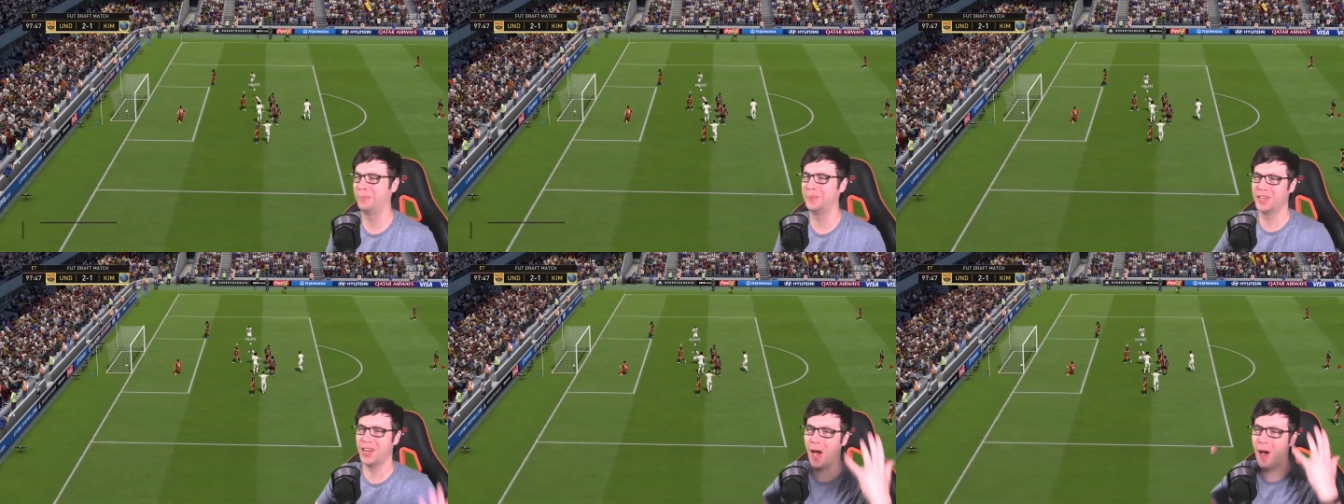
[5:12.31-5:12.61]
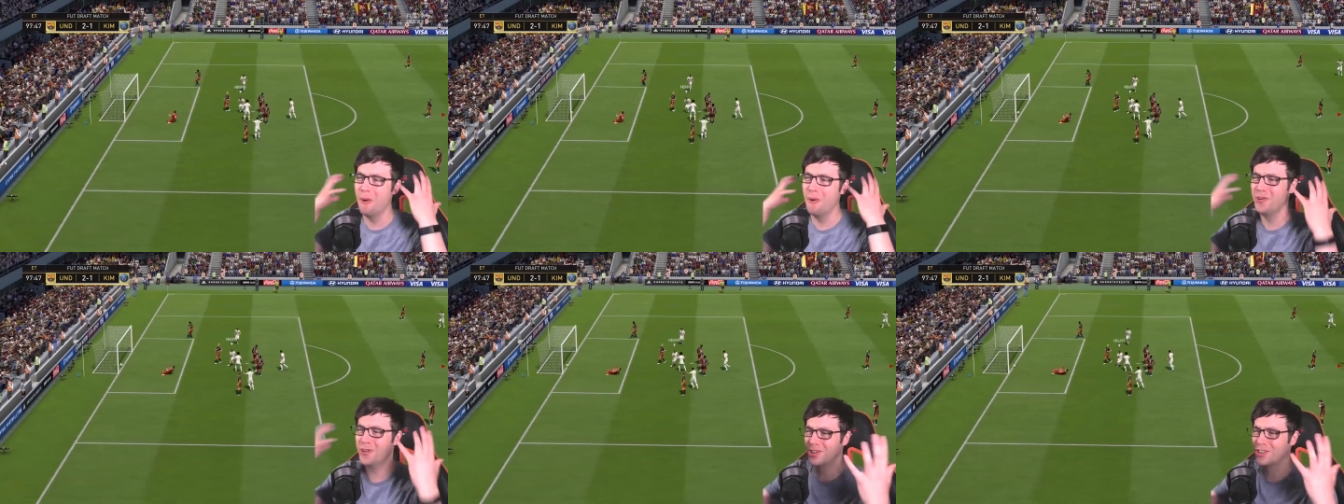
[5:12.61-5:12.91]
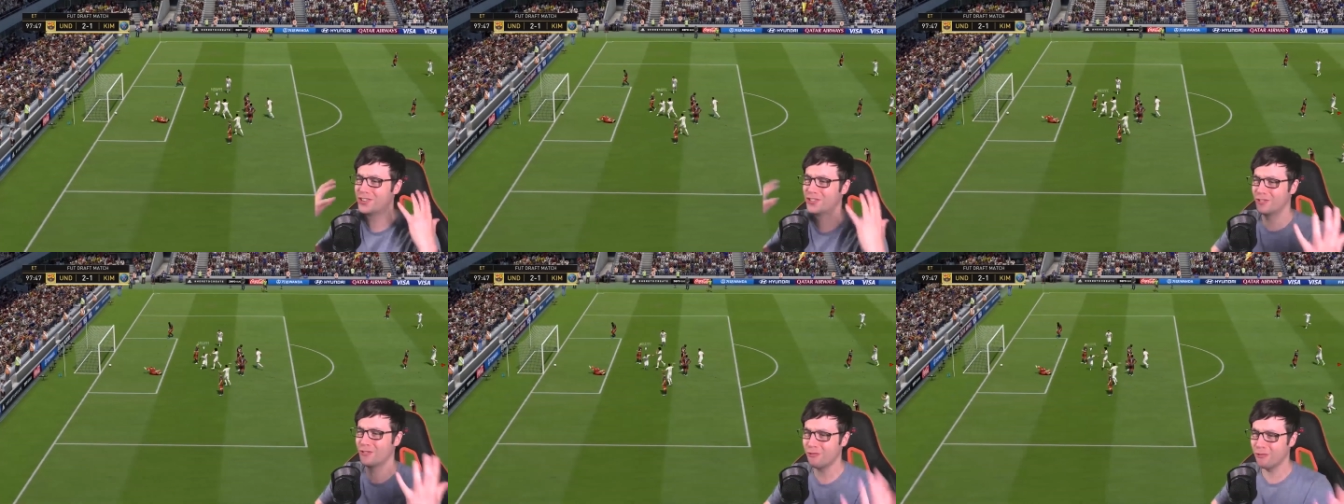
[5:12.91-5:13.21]
Don't
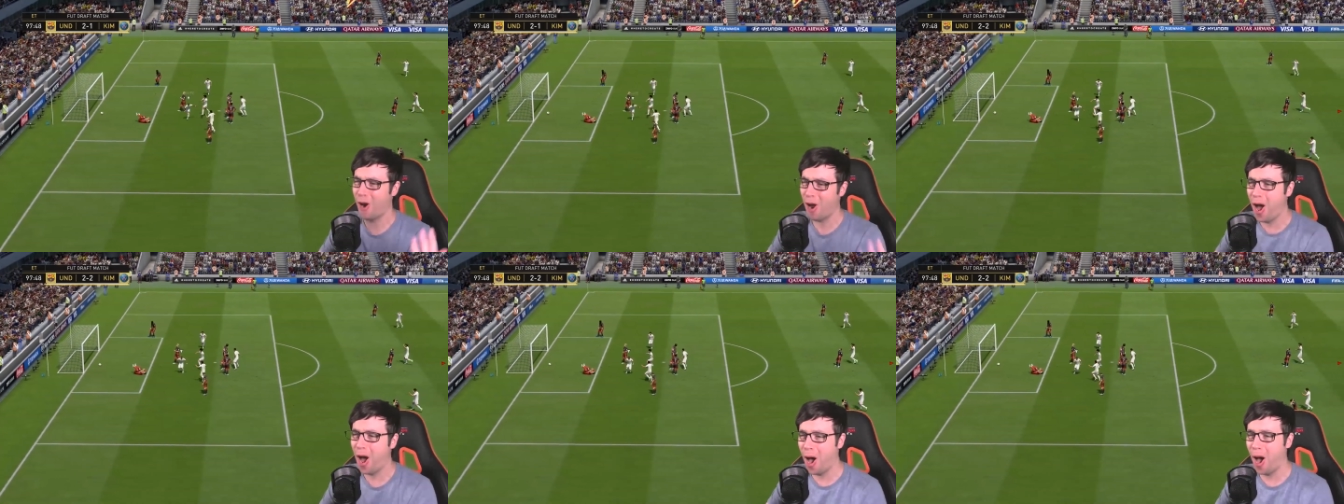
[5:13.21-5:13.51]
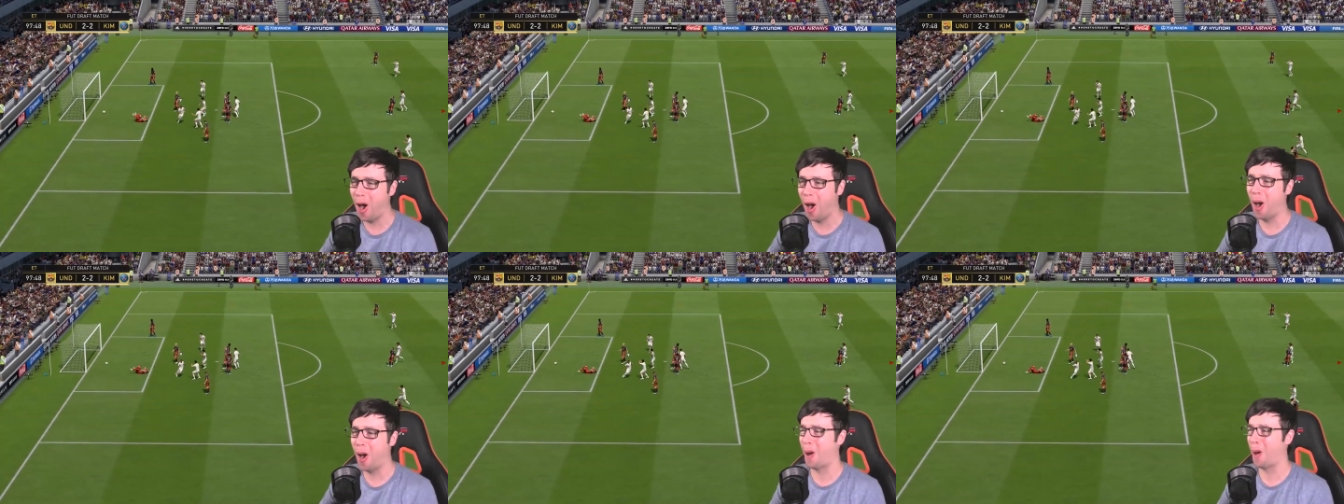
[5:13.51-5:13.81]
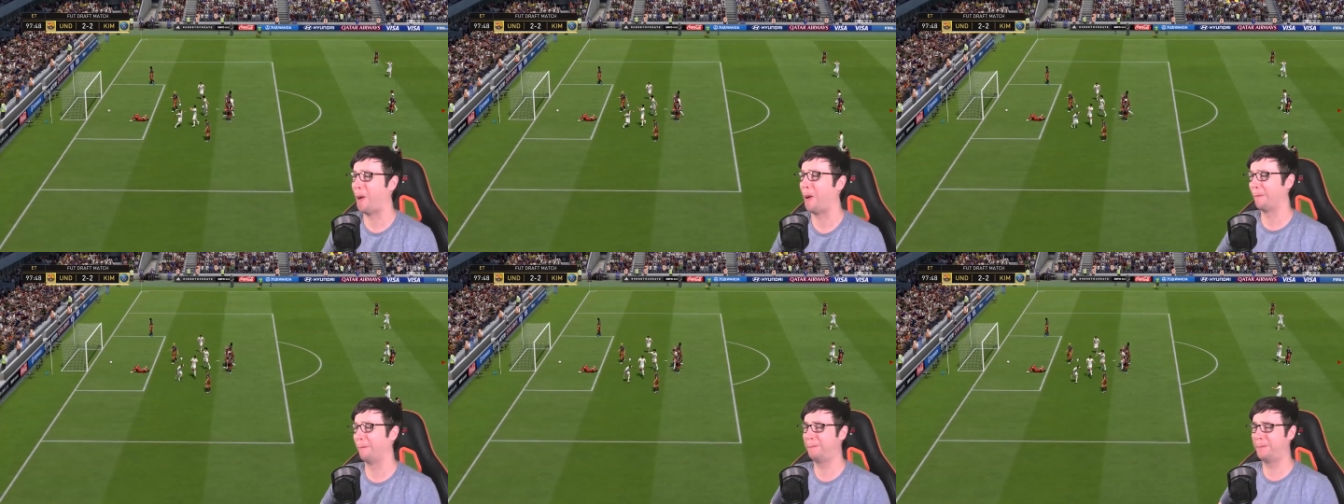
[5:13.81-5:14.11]

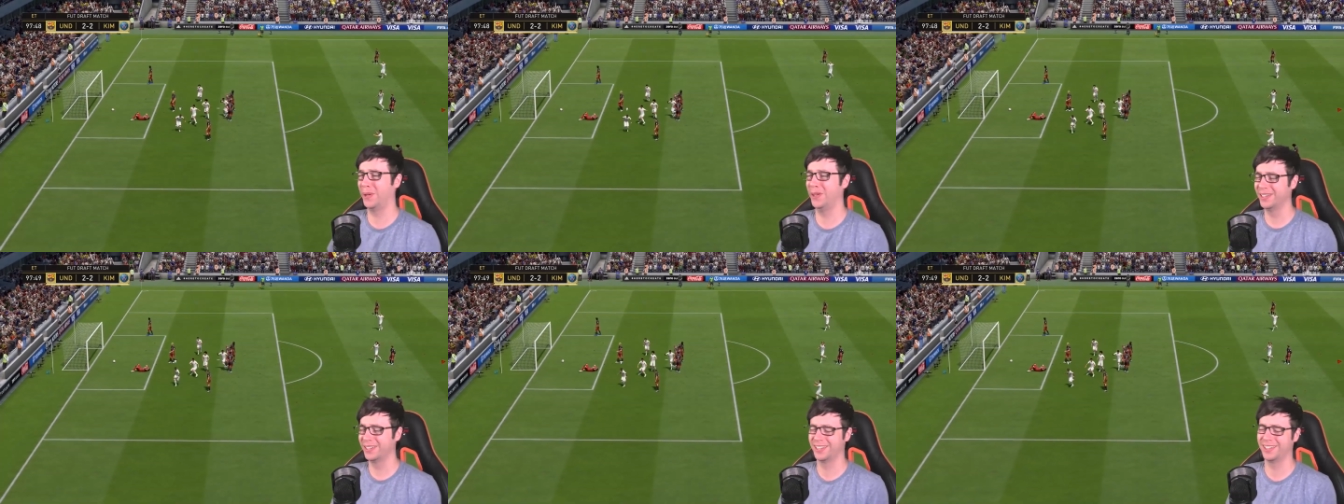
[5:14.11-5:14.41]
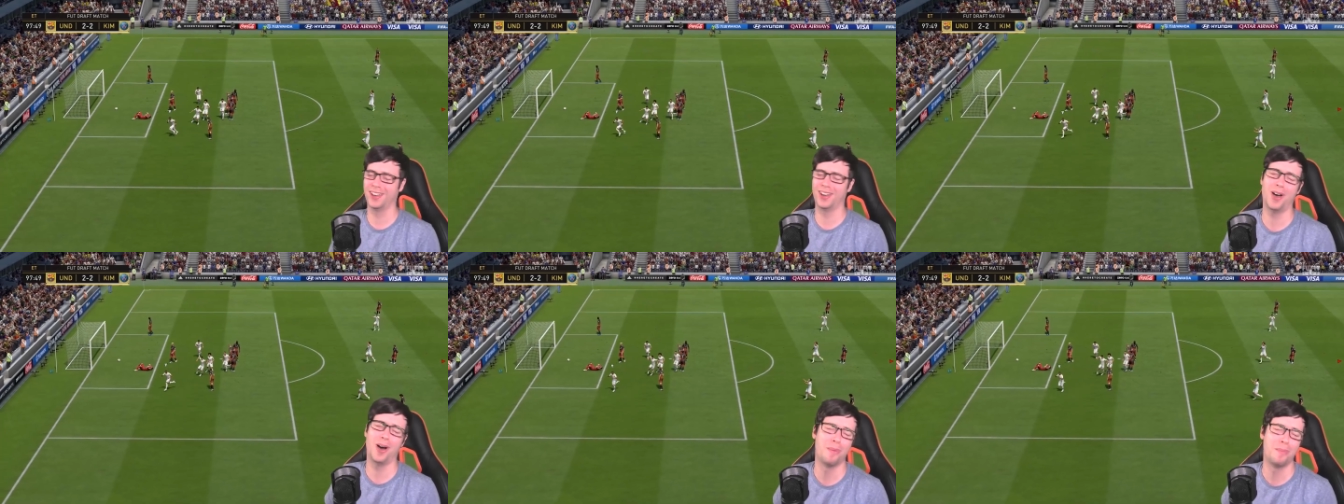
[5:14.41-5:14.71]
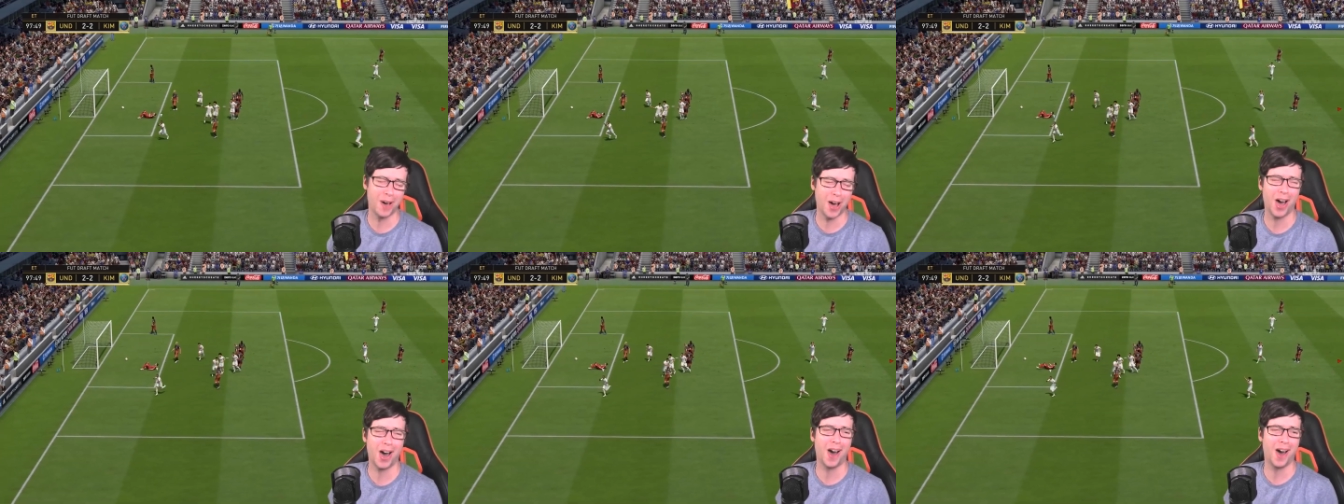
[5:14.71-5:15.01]
drop.
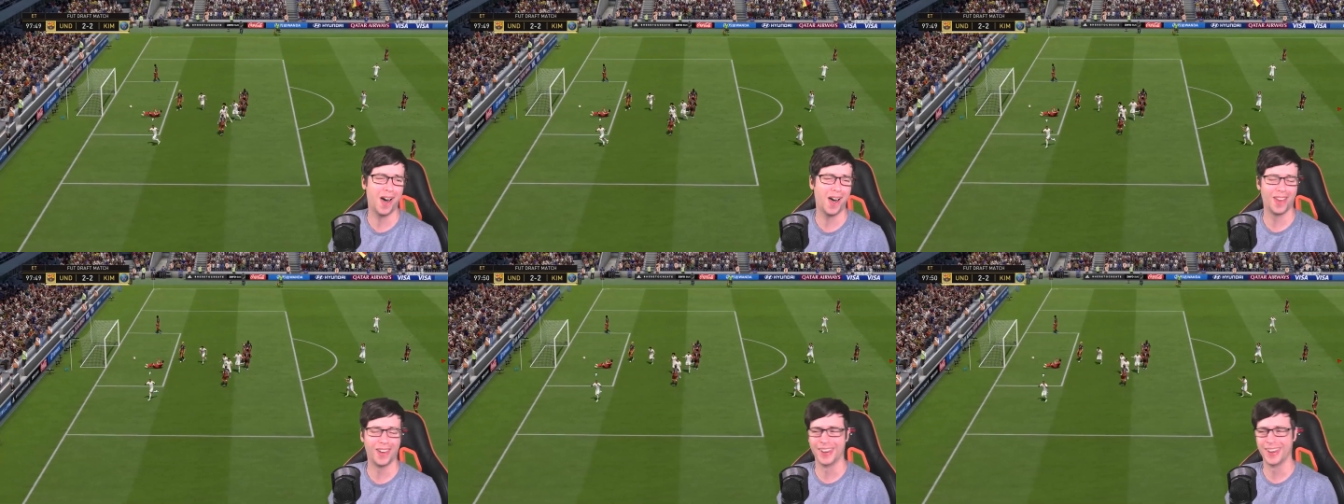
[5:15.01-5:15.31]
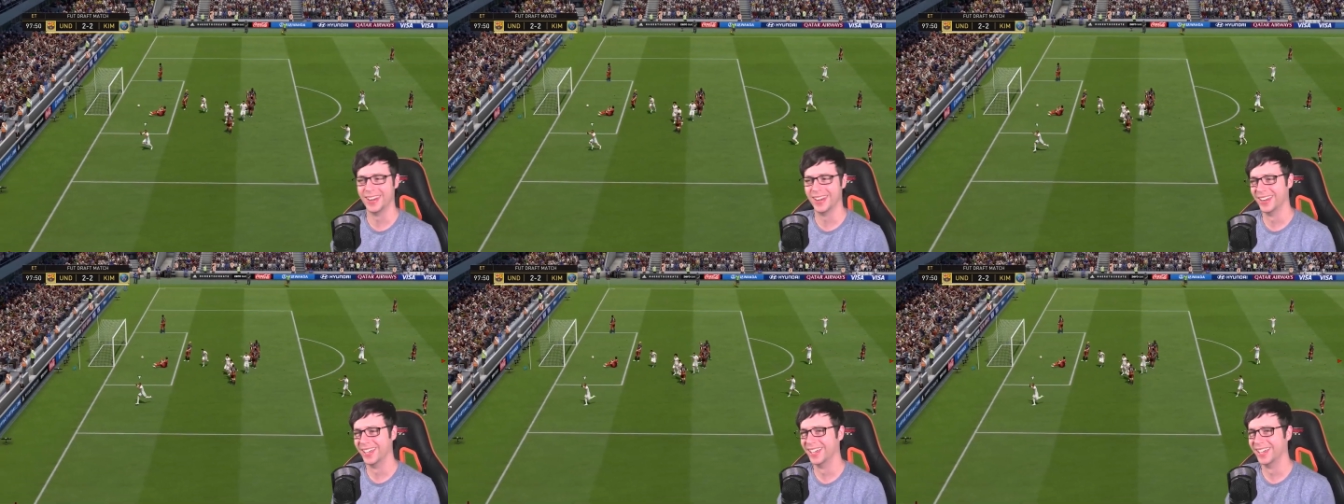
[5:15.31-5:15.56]
Come on.